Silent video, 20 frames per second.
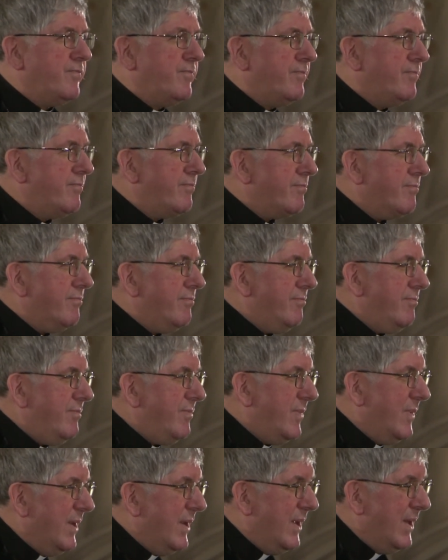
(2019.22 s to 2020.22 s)

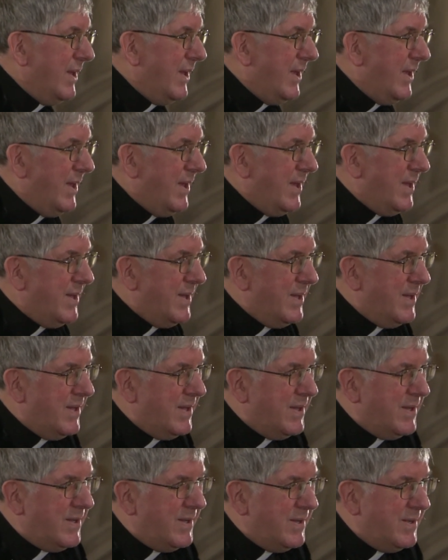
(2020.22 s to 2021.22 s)

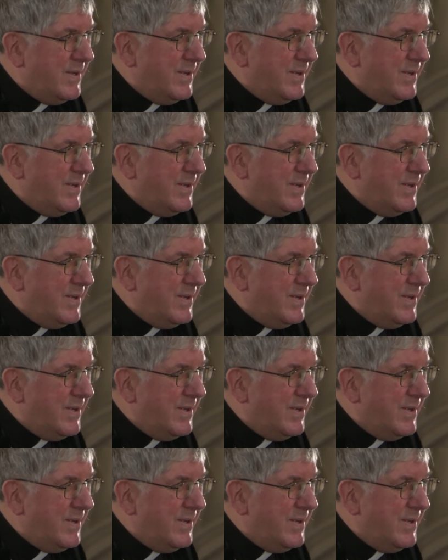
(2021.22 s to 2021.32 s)
(silence)